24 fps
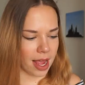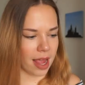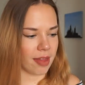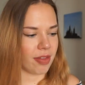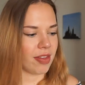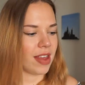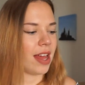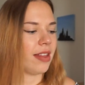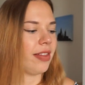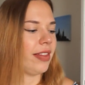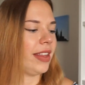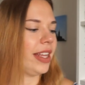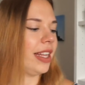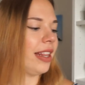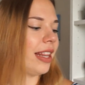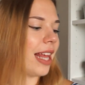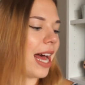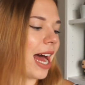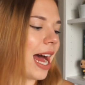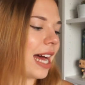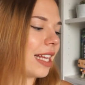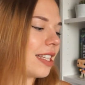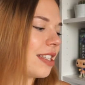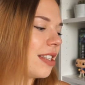And then the
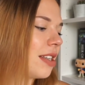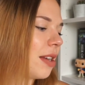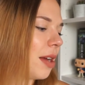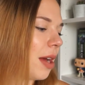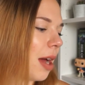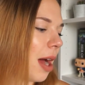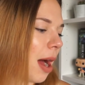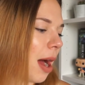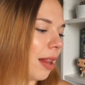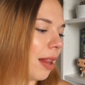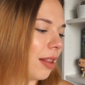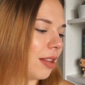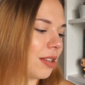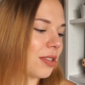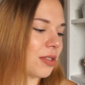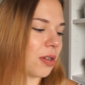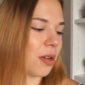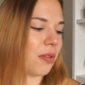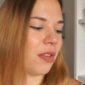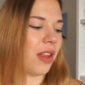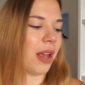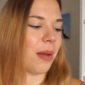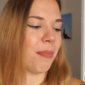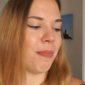last
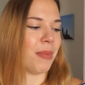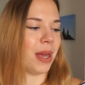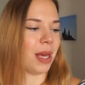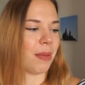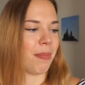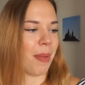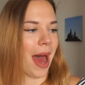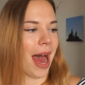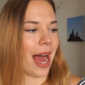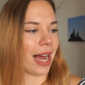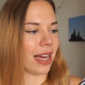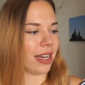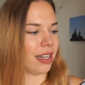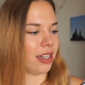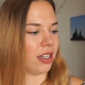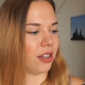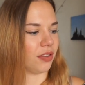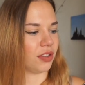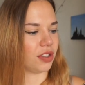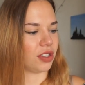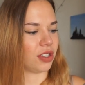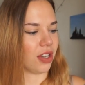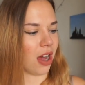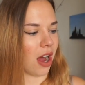sort of like big packet
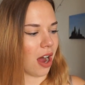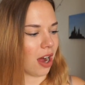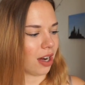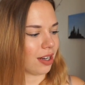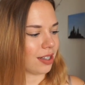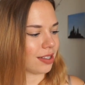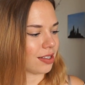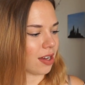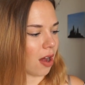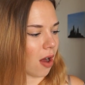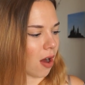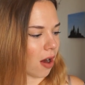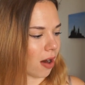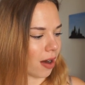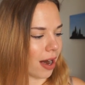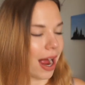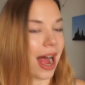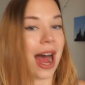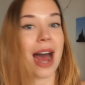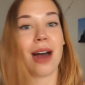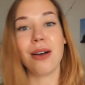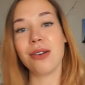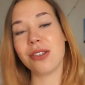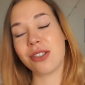of socks are
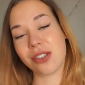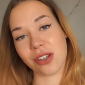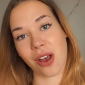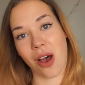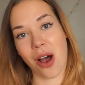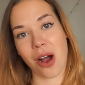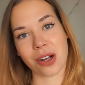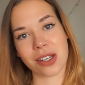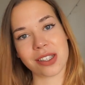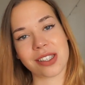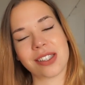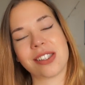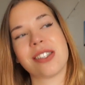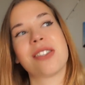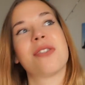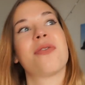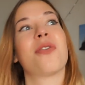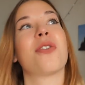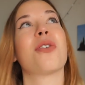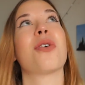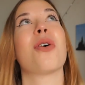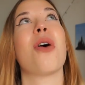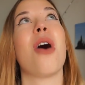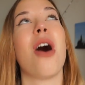house socks
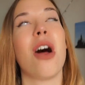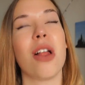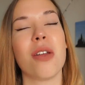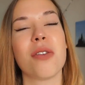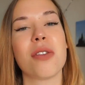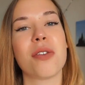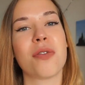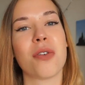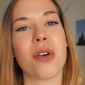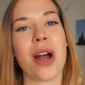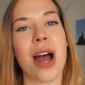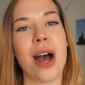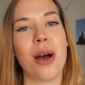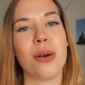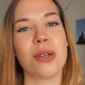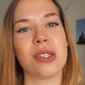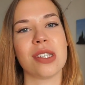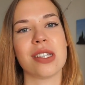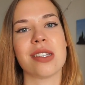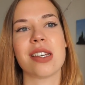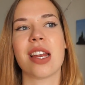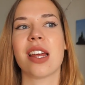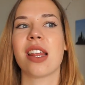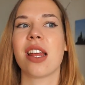for all of the 4
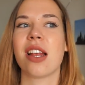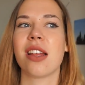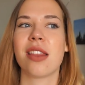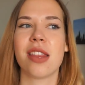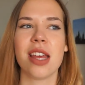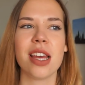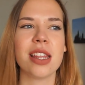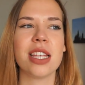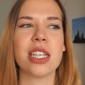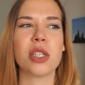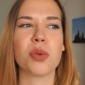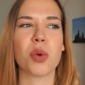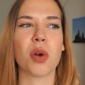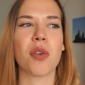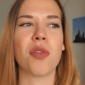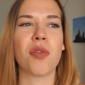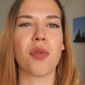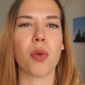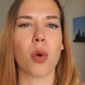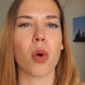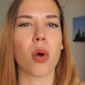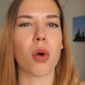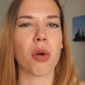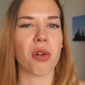houses, and I think these were
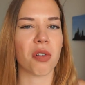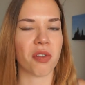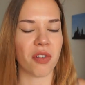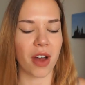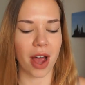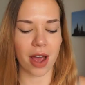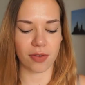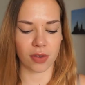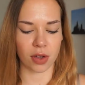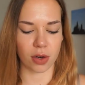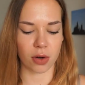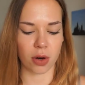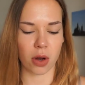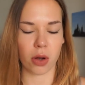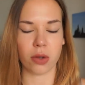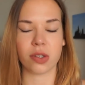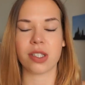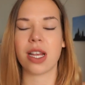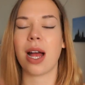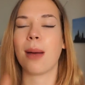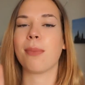€4 or €5.